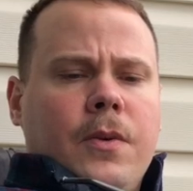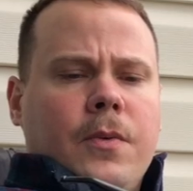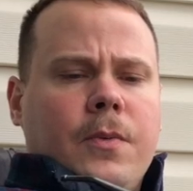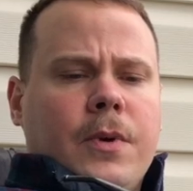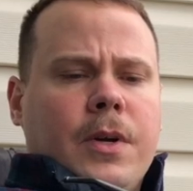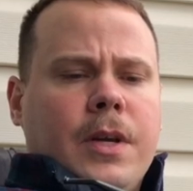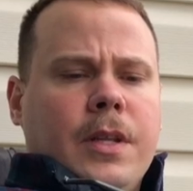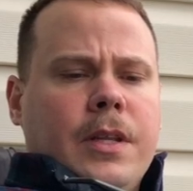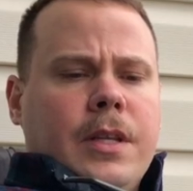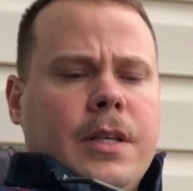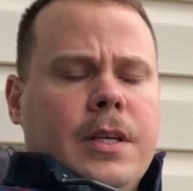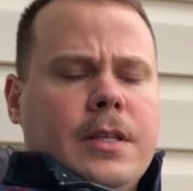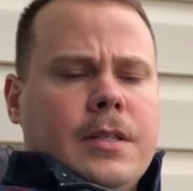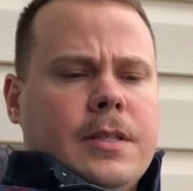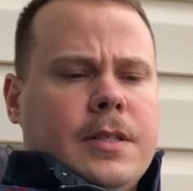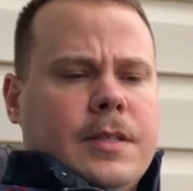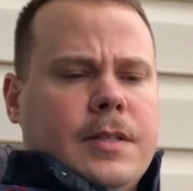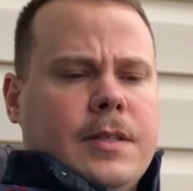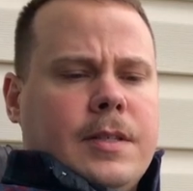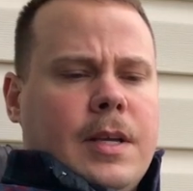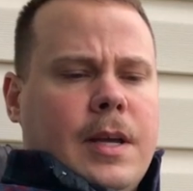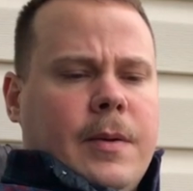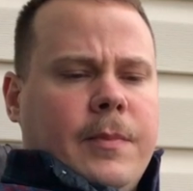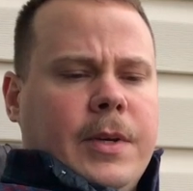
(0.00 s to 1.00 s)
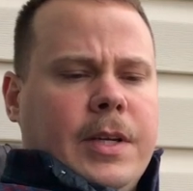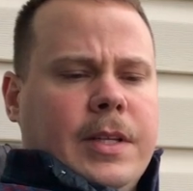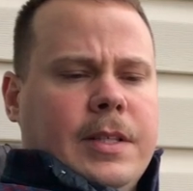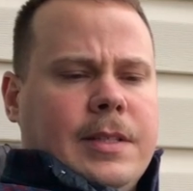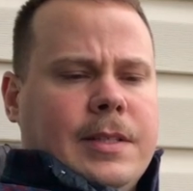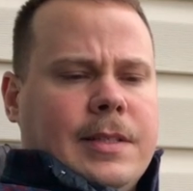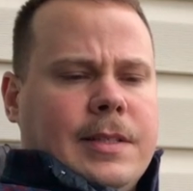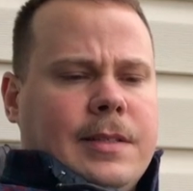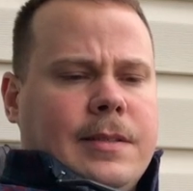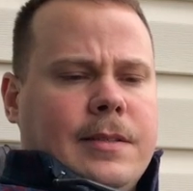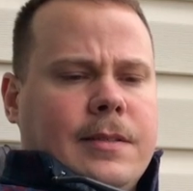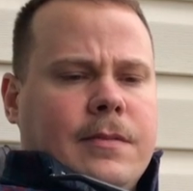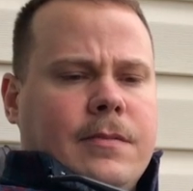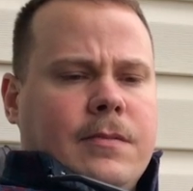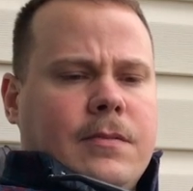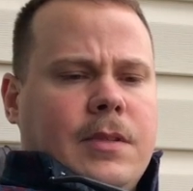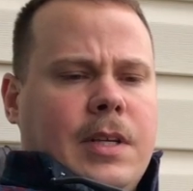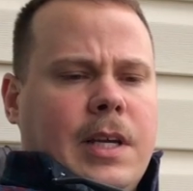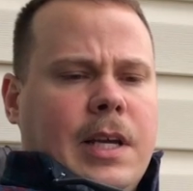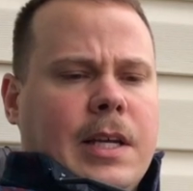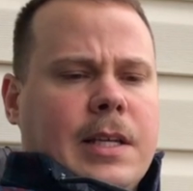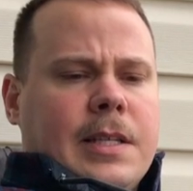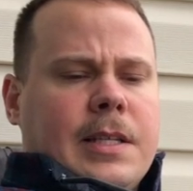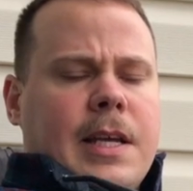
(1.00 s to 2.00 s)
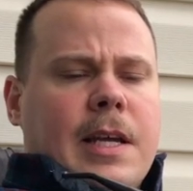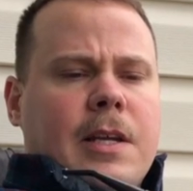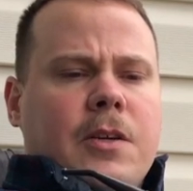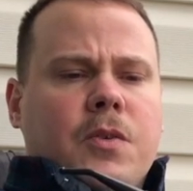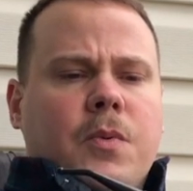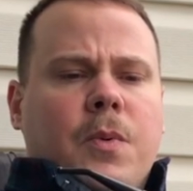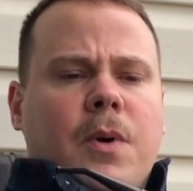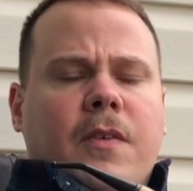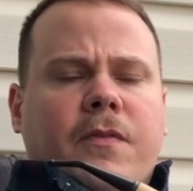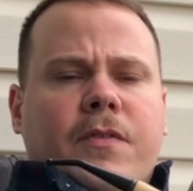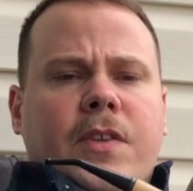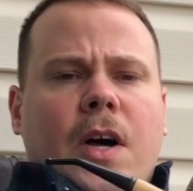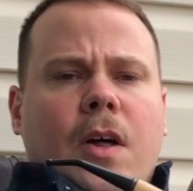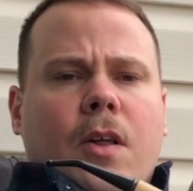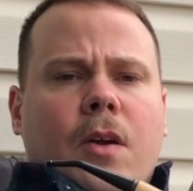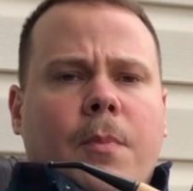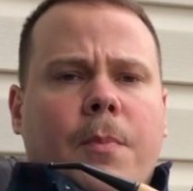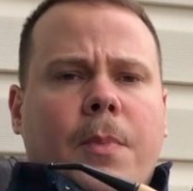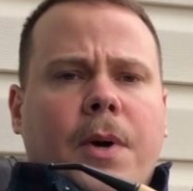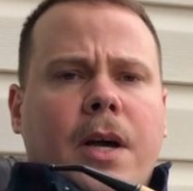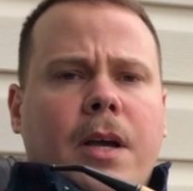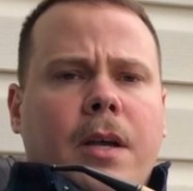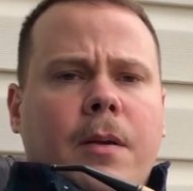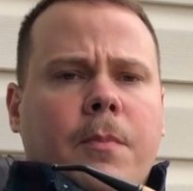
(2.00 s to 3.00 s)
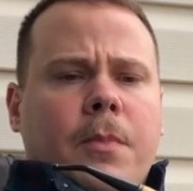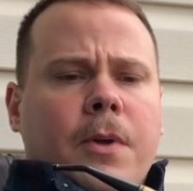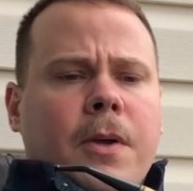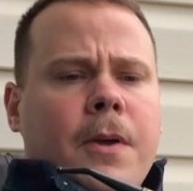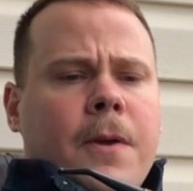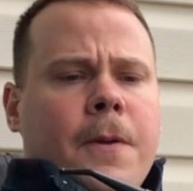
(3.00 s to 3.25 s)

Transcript: One of these. It's like a $10-12 pipe.